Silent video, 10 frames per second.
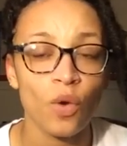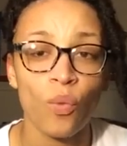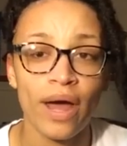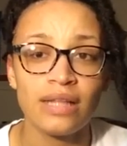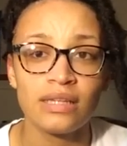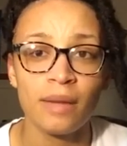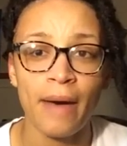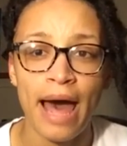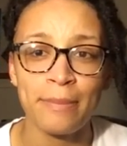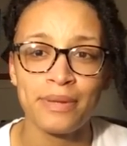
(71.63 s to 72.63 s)
What ended up
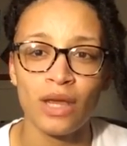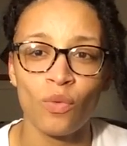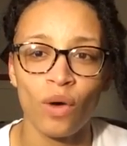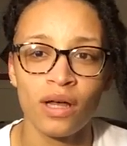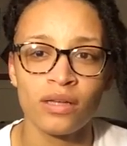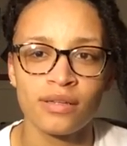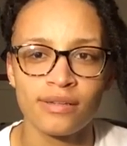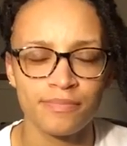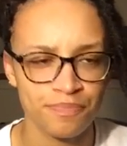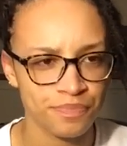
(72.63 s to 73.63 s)
happening
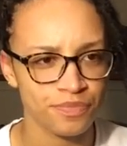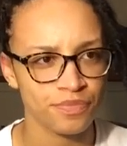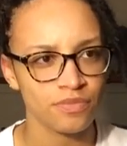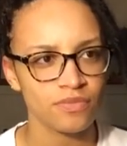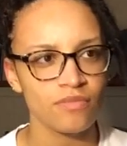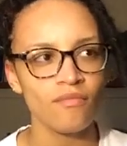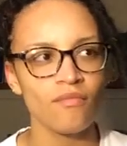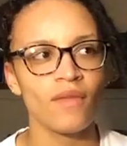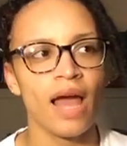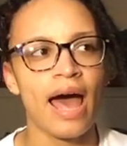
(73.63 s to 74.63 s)
was
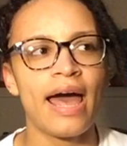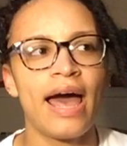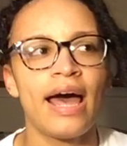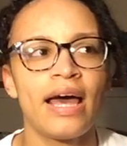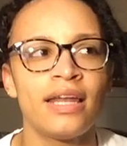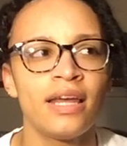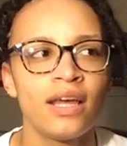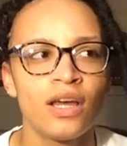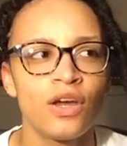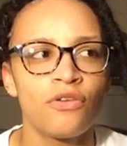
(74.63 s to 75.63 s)
I had
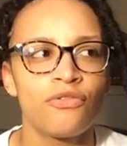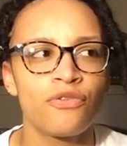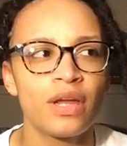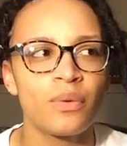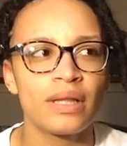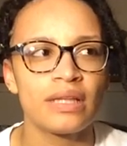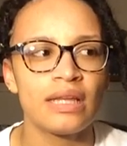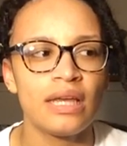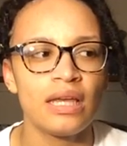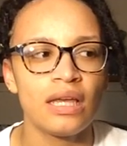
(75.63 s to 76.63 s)

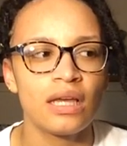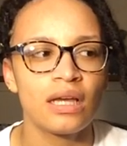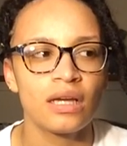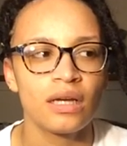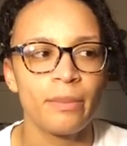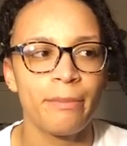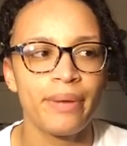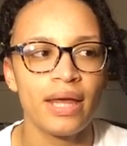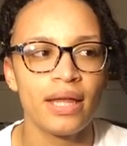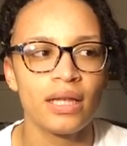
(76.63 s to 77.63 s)
frequently
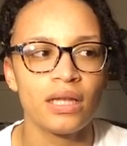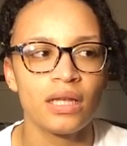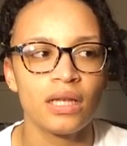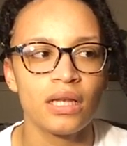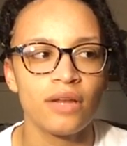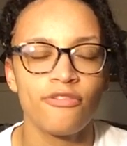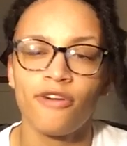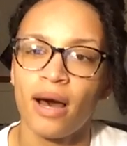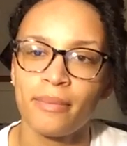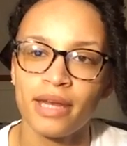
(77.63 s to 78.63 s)
been
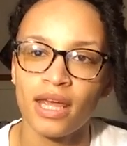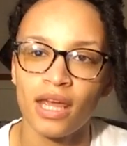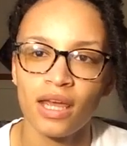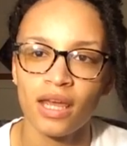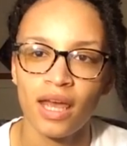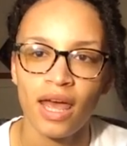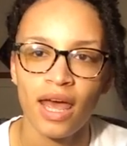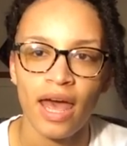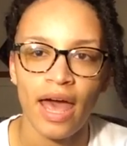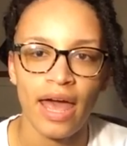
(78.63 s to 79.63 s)
vomiting
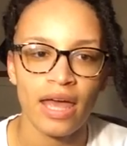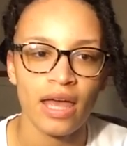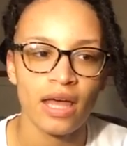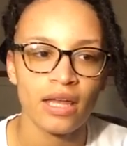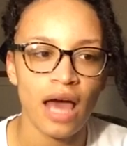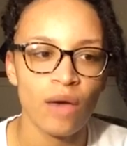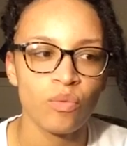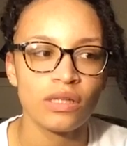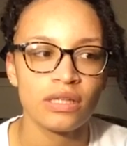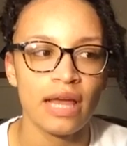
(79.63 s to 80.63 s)
and I
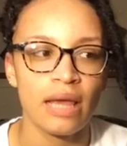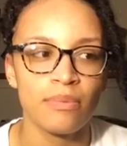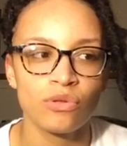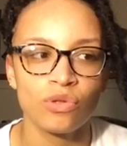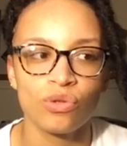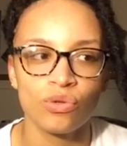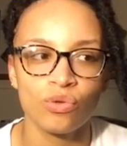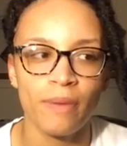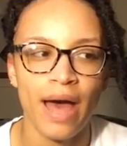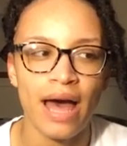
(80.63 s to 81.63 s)
wasn't able to
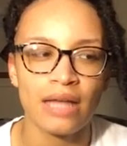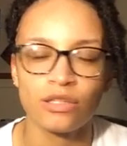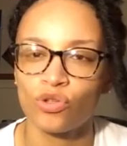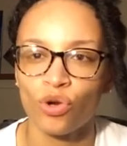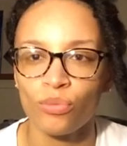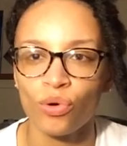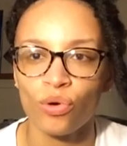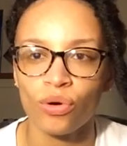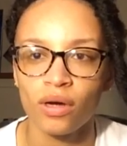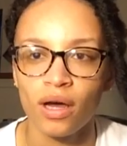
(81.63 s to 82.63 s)
pass
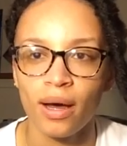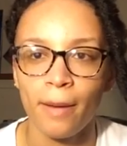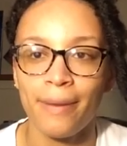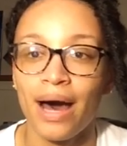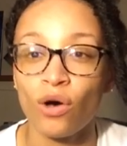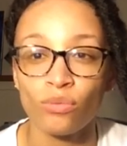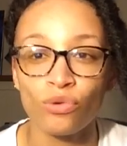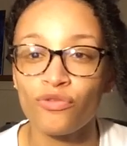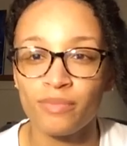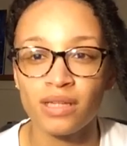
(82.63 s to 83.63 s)
normal bowel
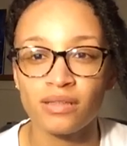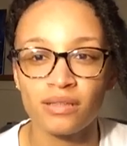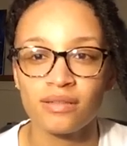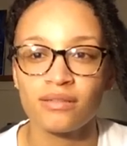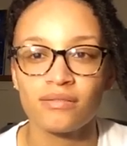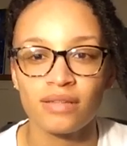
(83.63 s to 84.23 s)
movements.